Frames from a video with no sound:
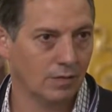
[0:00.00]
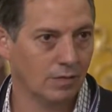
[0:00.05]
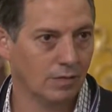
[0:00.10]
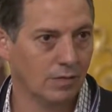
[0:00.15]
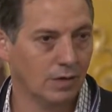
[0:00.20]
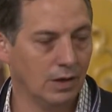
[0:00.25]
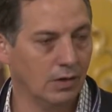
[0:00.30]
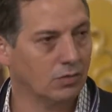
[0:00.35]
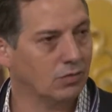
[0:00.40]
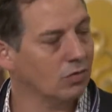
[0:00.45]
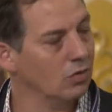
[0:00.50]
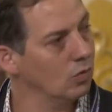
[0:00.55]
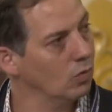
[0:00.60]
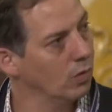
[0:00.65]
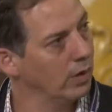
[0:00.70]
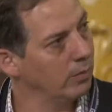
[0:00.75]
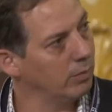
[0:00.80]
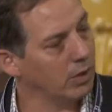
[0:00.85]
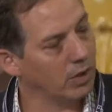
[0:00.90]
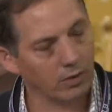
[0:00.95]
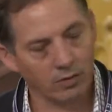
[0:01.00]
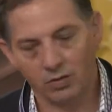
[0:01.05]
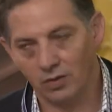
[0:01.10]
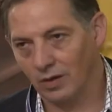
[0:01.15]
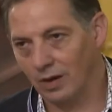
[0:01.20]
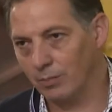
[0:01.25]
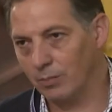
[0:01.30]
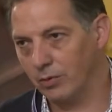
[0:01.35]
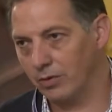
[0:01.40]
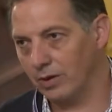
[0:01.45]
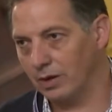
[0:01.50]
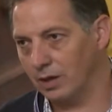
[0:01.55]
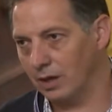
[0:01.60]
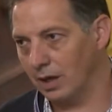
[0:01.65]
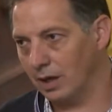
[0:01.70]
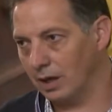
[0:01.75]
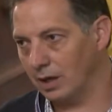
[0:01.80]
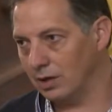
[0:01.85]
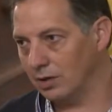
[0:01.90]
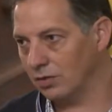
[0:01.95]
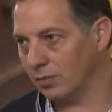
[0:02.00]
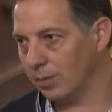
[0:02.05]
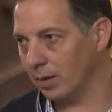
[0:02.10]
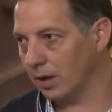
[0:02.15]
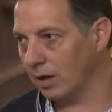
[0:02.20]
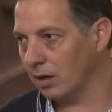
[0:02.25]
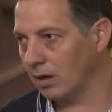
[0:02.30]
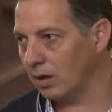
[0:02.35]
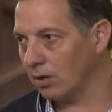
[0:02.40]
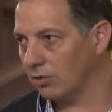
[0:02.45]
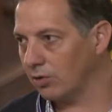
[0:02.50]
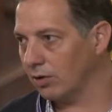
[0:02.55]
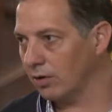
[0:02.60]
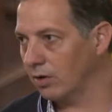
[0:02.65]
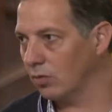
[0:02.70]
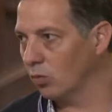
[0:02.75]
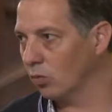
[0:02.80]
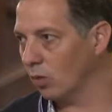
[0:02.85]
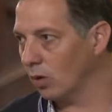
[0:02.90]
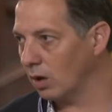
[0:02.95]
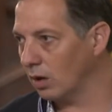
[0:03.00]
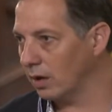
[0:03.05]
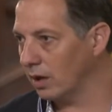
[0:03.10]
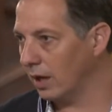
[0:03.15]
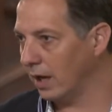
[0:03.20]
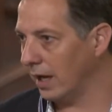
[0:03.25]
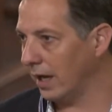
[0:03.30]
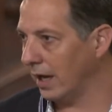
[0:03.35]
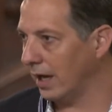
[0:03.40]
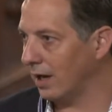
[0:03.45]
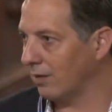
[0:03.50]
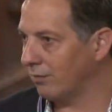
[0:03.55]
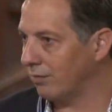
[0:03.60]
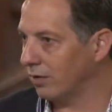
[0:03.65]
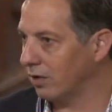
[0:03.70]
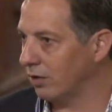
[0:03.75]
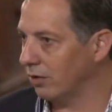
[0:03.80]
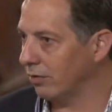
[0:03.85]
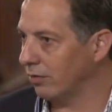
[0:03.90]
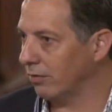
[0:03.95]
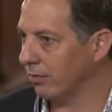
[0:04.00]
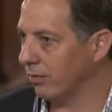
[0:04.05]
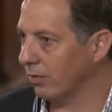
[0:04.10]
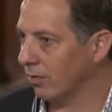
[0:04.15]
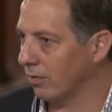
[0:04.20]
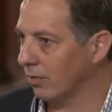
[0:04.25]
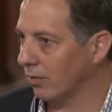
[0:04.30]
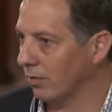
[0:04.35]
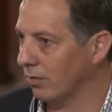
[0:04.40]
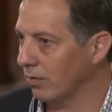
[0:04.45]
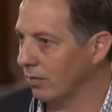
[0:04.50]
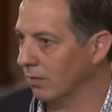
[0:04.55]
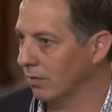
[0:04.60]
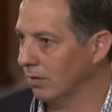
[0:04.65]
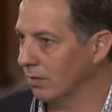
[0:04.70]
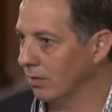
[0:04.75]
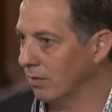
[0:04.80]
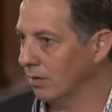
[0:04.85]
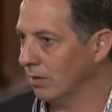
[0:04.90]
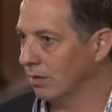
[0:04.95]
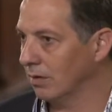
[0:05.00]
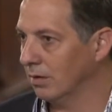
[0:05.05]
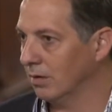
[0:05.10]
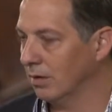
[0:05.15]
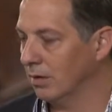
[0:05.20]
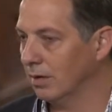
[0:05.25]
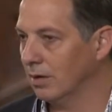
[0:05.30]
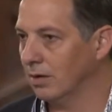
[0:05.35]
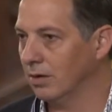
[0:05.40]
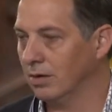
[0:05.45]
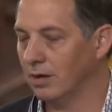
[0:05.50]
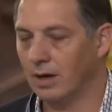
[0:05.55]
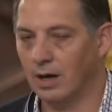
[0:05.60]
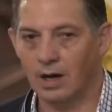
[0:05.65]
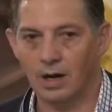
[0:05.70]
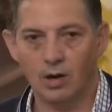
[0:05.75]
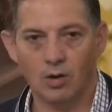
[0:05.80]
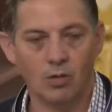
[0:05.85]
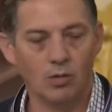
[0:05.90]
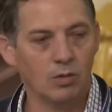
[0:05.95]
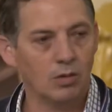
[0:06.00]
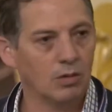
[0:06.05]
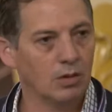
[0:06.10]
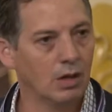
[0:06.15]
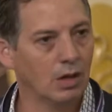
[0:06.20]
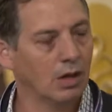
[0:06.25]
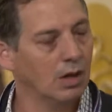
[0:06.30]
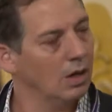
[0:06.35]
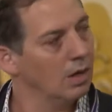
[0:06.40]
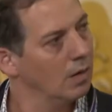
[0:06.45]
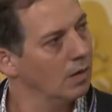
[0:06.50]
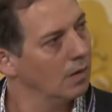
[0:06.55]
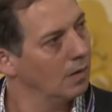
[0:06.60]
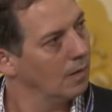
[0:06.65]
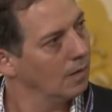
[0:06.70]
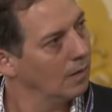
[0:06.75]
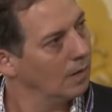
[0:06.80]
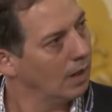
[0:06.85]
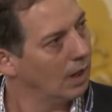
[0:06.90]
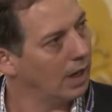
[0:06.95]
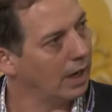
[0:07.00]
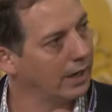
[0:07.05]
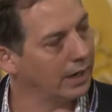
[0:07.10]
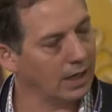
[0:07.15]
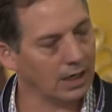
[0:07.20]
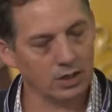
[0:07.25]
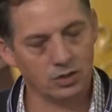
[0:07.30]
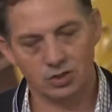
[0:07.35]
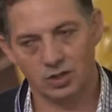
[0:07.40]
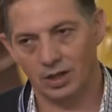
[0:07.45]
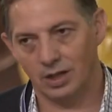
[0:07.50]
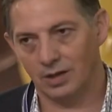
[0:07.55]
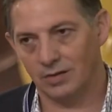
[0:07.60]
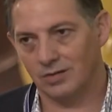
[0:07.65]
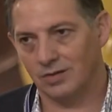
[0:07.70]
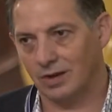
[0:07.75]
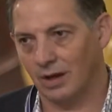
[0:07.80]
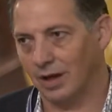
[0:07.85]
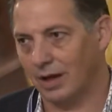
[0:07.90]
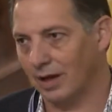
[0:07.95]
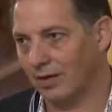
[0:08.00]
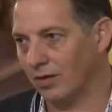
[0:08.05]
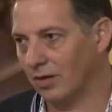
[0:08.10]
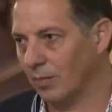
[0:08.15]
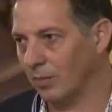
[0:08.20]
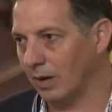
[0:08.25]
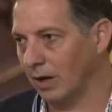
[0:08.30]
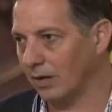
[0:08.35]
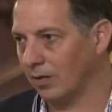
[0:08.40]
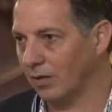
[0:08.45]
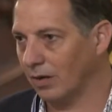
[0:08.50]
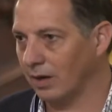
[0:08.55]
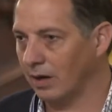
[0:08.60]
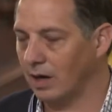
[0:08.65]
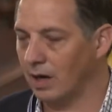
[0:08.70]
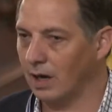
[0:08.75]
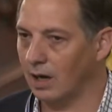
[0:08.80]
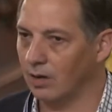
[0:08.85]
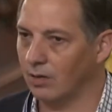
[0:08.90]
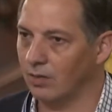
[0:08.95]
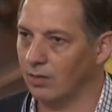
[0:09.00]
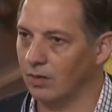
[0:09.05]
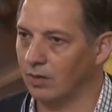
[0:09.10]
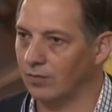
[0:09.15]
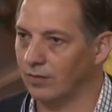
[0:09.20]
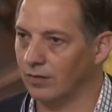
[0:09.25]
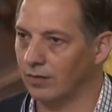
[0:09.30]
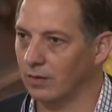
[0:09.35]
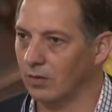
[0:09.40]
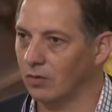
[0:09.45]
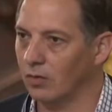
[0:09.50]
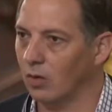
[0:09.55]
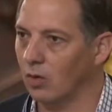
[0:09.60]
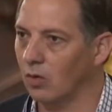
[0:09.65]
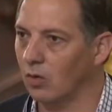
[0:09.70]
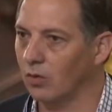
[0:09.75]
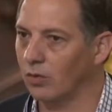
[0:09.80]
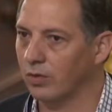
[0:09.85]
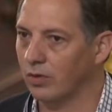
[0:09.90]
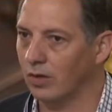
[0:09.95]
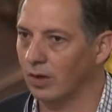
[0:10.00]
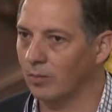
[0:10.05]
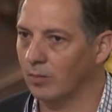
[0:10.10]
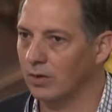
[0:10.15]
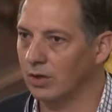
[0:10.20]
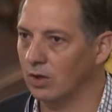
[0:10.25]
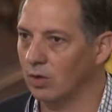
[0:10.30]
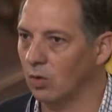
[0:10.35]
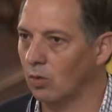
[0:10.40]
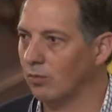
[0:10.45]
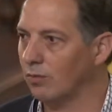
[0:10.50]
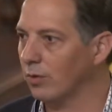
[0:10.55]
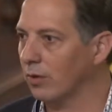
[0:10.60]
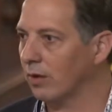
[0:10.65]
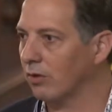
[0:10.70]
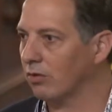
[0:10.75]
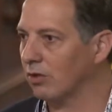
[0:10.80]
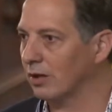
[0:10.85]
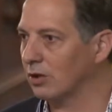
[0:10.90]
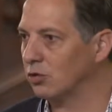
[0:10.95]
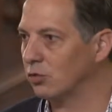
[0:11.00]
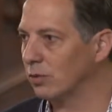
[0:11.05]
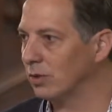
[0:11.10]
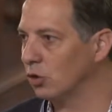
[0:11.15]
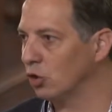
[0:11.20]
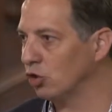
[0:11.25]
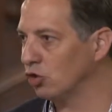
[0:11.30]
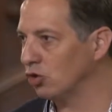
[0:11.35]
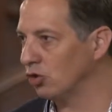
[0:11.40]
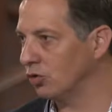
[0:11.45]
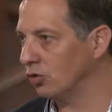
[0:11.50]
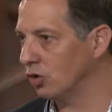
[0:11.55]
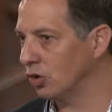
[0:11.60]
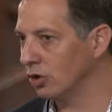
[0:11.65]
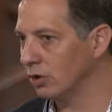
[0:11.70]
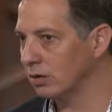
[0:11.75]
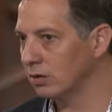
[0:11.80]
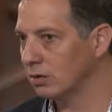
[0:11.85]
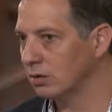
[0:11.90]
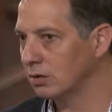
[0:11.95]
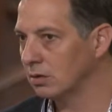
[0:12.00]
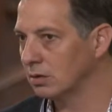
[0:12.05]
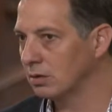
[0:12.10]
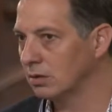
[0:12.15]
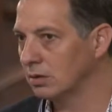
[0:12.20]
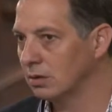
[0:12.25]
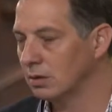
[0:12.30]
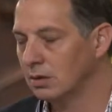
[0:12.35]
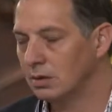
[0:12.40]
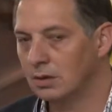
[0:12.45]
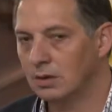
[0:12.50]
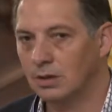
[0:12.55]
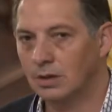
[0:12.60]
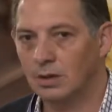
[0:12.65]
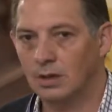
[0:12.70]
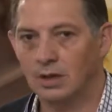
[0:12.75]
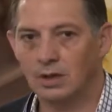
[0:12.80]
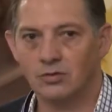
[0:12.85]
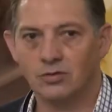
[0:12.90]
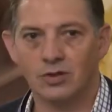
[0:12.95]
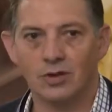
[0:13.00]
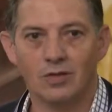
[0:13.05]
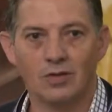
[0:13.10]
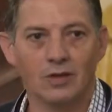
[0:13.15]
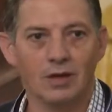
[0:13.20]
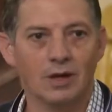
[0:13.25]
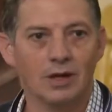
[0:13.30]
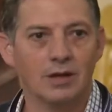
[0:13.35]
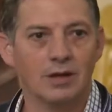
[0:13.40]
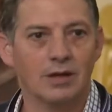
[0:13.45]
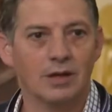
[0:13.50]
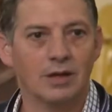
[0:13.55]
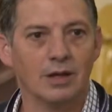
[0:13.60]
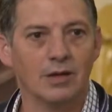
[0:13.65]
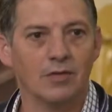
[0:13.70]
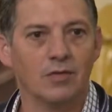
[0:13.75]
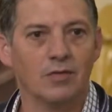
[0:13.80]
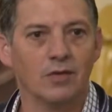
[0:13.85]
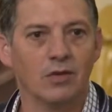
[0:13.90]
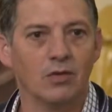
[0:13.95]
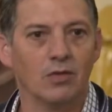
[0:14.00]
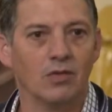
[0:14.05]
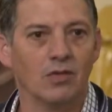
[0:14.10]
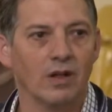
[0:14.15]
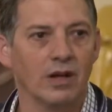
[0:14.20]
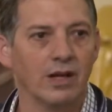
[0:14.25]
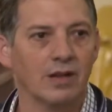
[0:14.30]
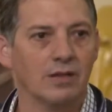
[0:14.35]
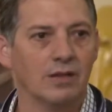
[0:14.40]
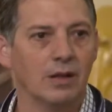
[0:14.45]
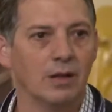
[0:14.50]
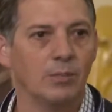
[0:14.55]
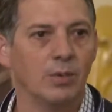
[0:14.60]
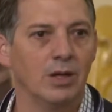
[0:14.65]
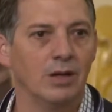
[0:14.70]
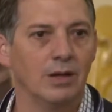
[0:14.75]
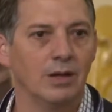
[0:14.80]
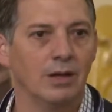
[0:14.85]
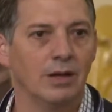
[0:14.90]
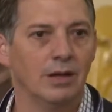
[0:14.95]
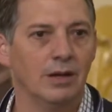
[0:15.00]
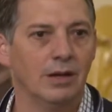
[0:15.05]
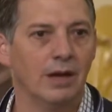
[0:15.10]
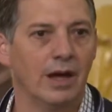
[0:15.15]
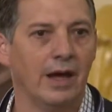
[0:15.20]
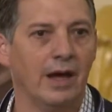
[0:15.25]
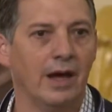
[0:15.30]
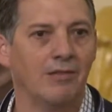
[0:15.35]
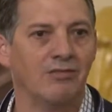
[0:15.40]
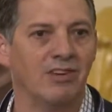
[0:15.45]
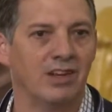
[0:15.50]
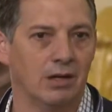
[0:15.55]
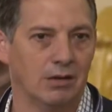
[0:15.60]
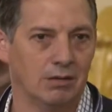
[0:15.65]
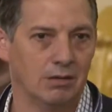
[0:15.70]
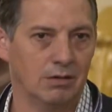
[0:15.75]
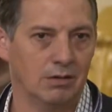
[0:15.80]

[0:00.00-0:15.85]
These two women are separated in age by 101 and a half years. Now, I got a chance to ask Kamada-san, how does it feel to hold somebody over a century your junior? And she said, it feels like leaping into heaven.